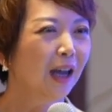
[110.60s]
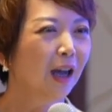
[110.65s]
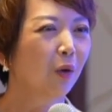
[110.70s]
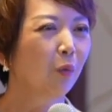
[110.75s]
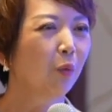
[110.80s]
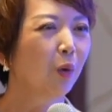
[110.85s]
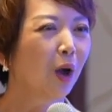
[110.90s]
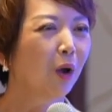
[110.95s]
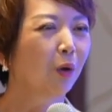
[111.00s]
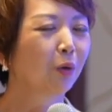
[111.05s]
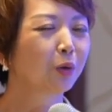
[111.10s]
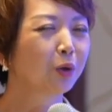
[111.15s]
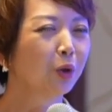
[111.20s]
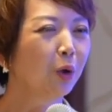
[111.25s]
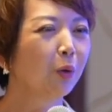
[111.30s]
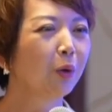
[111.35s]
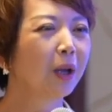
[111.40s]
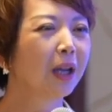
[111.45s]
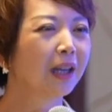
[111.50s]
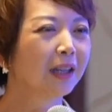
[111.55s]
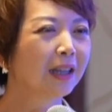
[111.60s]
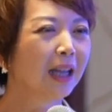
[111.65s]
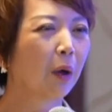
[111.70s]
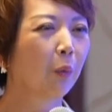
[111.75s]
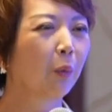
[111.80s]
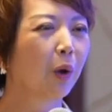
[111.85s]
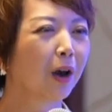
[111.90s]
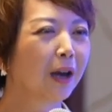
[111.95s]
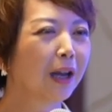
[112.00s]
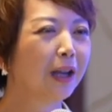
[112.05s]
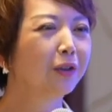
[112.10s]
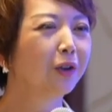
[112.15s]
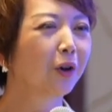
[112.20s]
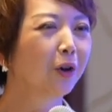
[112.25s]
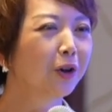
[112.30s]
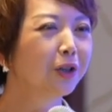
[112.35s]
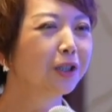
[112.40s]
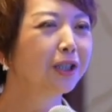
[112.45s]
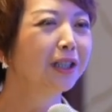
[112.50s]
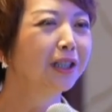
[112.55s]
well knowing that we're in
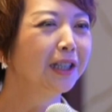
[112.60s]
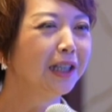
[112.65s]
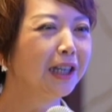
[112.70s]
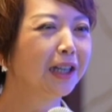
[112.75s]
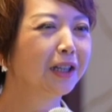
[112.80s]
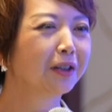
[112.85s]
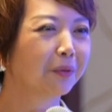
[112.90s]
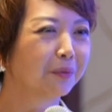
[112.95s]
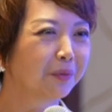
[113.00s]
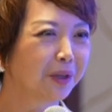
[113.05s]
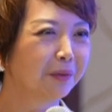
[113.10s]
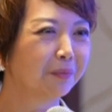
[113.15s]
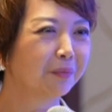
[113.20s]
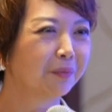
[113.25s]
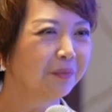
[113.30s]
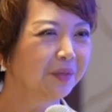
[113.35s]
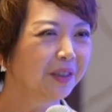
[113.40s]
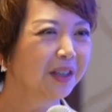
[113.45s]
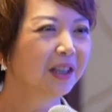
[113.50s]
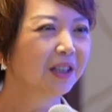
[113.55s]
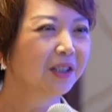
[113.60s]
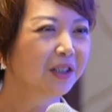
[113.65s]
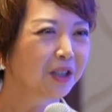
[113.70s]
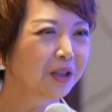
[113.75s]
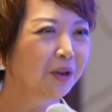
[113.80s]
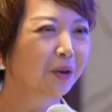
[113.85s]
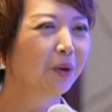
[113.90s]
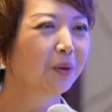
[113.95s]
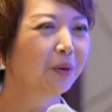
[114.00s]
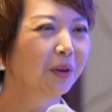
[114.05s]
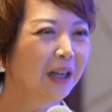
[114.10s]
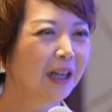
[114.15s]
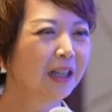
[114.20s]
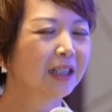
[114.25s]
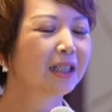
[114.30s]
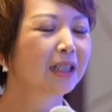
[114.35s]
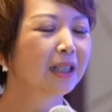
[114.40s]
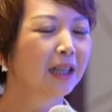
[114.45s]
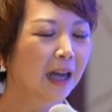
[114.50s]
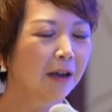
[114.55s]
urgent need of them. So
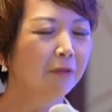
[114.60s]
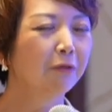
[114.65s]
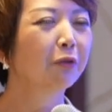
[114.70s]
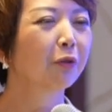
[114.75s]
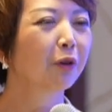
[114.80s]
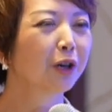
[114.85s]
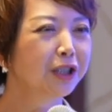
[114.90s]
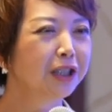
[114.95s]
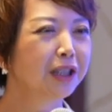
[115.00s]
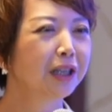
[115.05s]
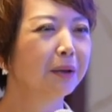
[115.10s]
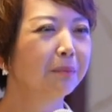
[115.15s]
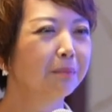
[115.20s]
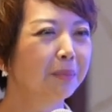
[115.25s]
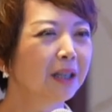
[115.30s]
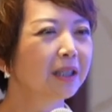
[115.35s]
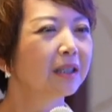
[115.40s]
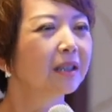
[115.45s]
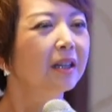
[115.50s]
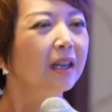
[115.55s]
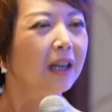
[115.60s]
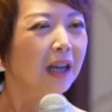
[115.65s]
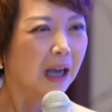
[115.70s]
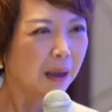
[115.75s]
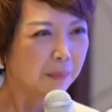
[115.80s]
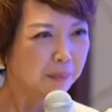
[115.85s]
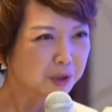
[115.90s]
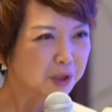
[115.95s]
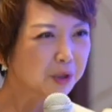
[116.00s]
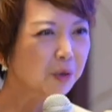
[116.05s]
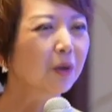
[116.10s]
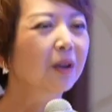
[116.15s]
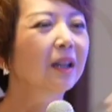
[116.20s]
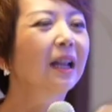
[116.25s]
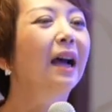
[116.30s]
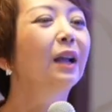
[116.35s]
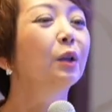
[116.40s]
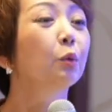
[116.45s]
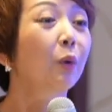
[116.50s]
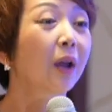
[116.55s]
it's unfortunate, but I'm so
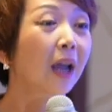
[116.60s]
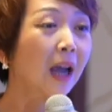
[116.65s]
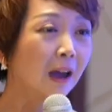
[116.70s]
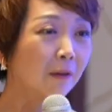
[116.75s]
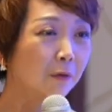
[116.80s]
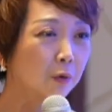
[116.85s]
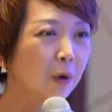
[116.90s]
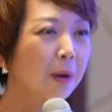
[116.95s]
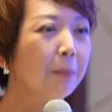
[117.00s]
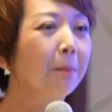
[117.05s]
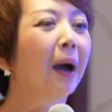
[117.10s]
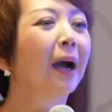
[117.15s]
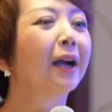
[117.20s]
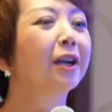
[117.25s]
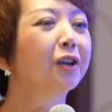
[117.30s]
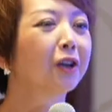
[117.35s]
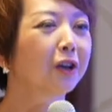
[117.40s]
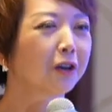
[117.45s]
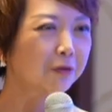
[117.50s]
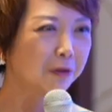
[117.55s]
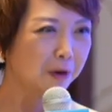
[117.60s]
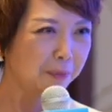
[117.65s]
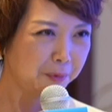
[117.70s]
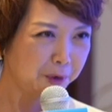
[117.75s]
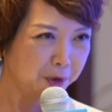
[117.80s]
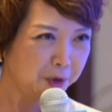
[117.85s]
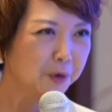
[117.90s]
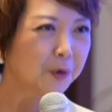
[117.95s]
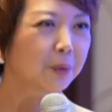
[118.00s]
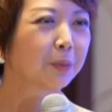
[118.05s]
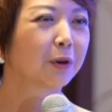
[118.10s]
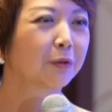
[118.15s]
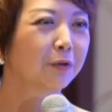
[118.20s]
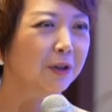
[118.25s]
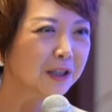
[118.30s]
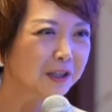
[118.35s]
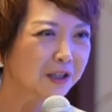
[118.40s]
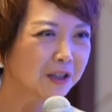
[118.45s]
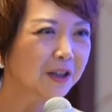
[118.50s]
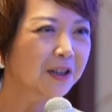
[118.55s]
glad we have a reminder from you,
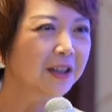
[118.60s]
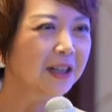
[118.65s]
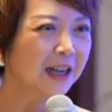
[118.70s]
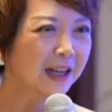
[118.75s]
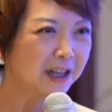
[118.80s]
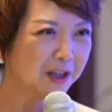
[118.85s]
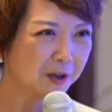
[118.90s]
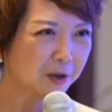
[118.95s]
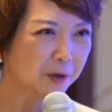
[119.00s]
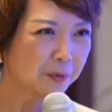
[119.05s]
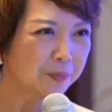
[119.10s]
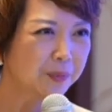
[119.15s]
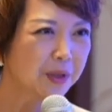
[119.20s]
Professor. Thank you.